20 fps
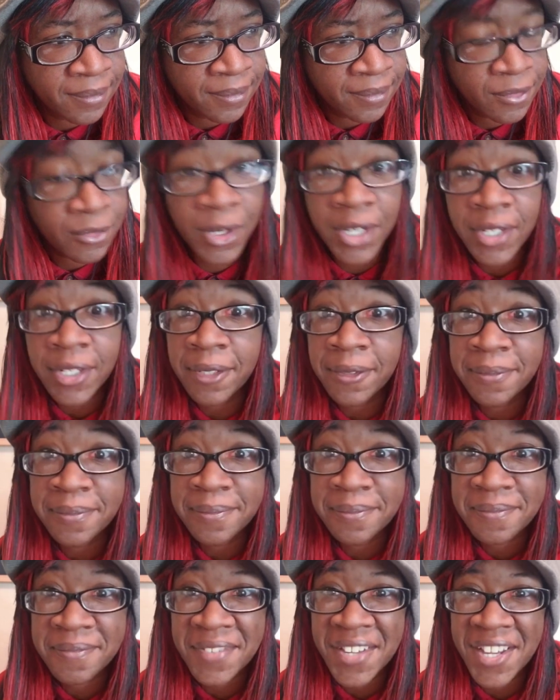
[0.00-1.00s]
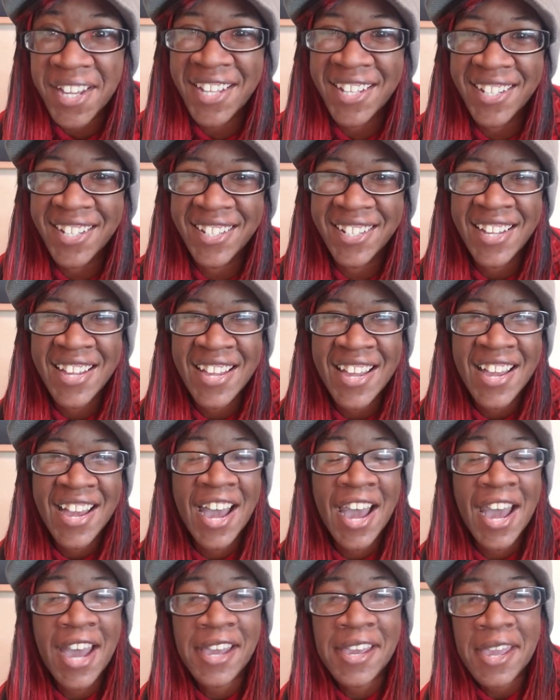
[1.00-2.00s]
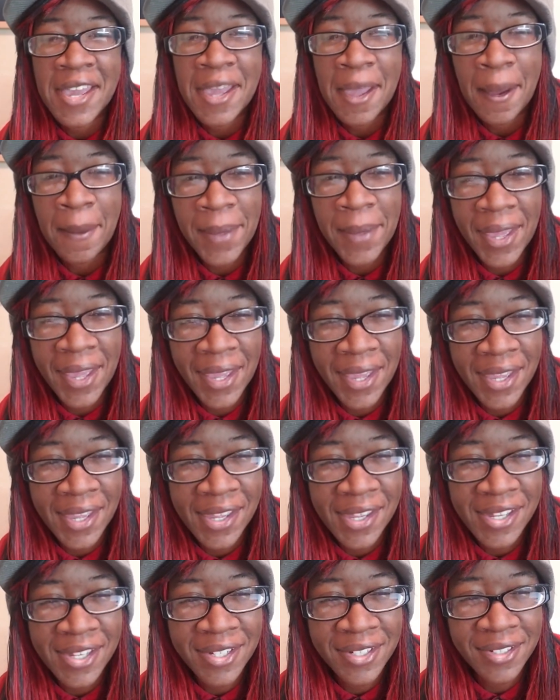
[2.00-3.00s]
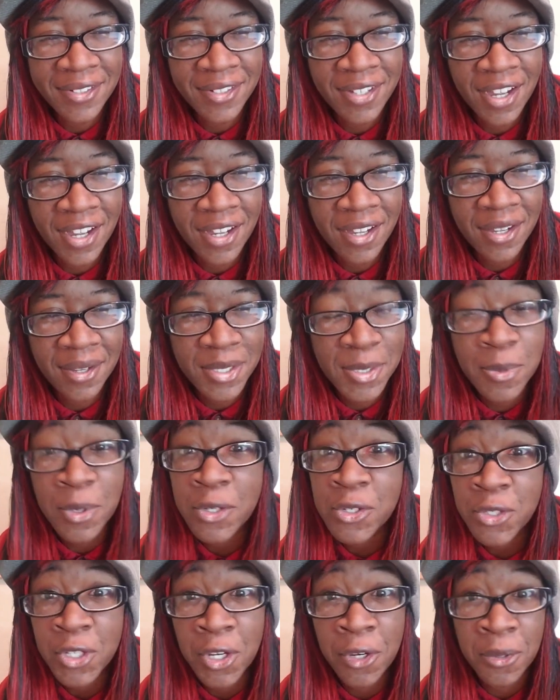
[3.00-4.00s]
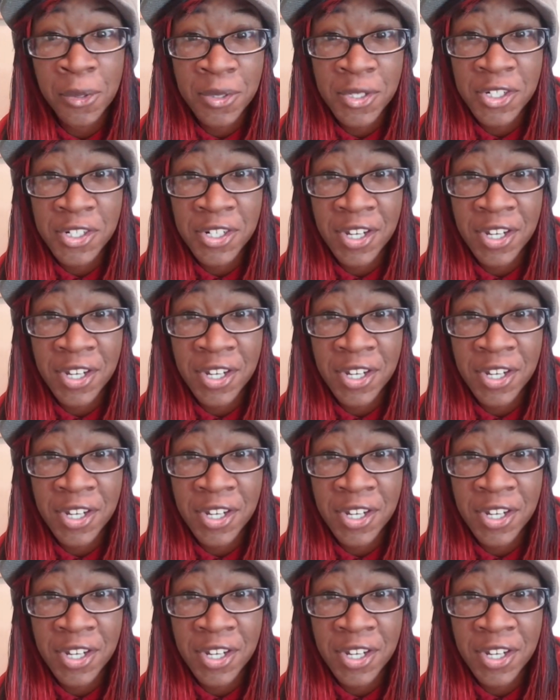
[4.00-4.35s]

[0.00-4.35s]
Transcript: right now, I am a spiritual coach.